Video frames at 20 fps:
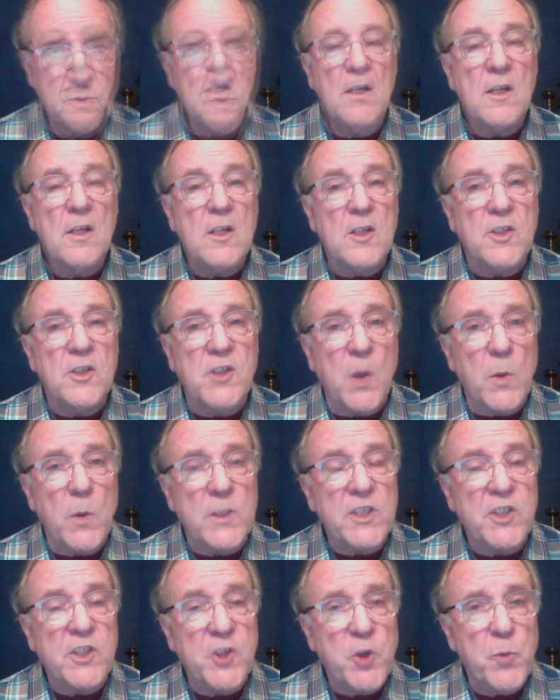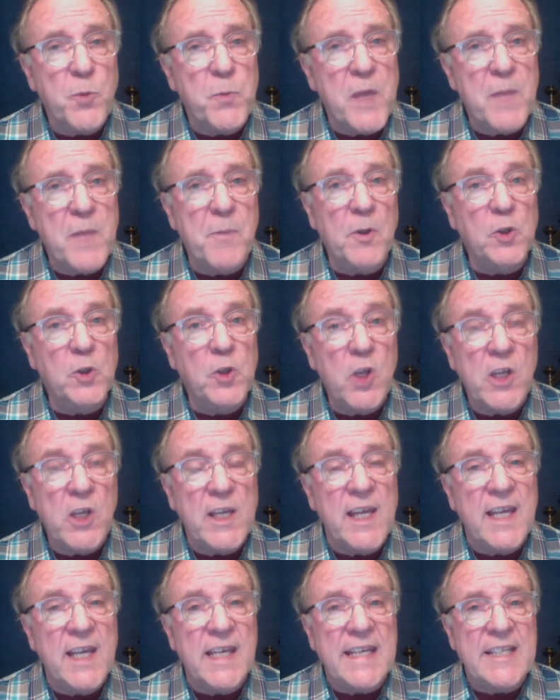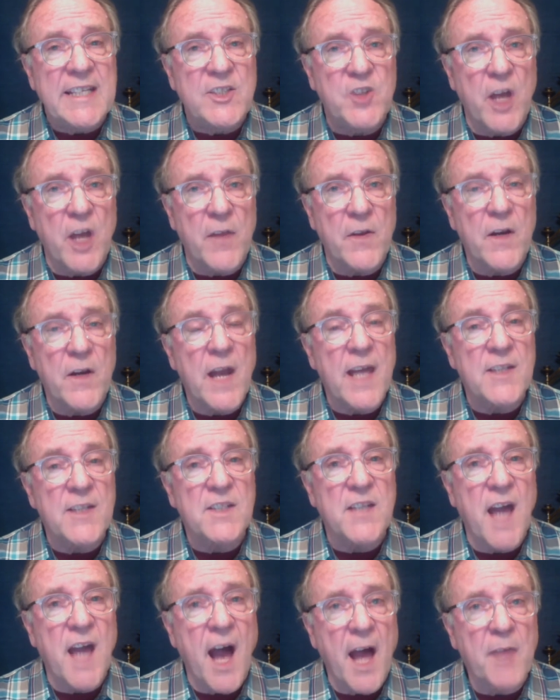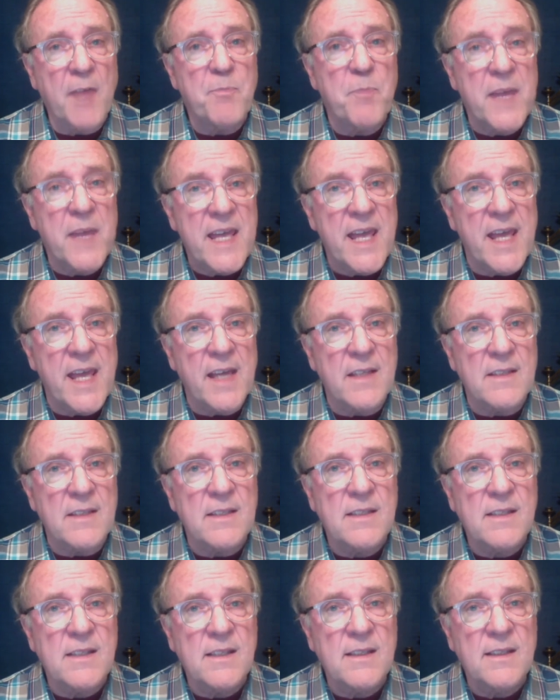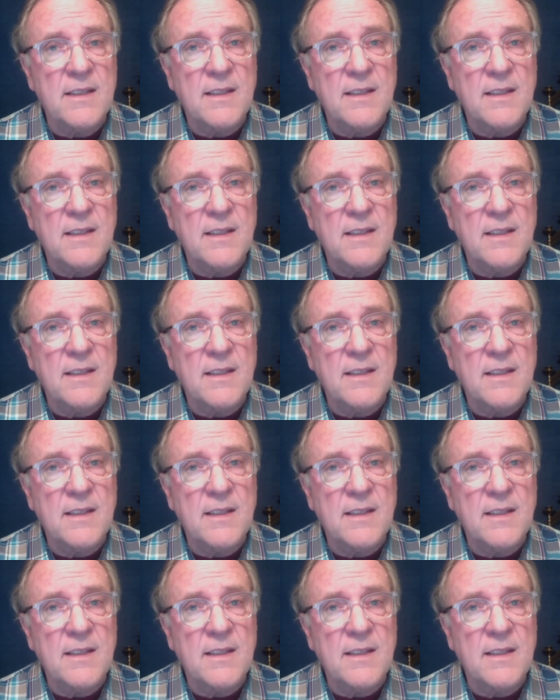So it's two people looking at each other as God beings.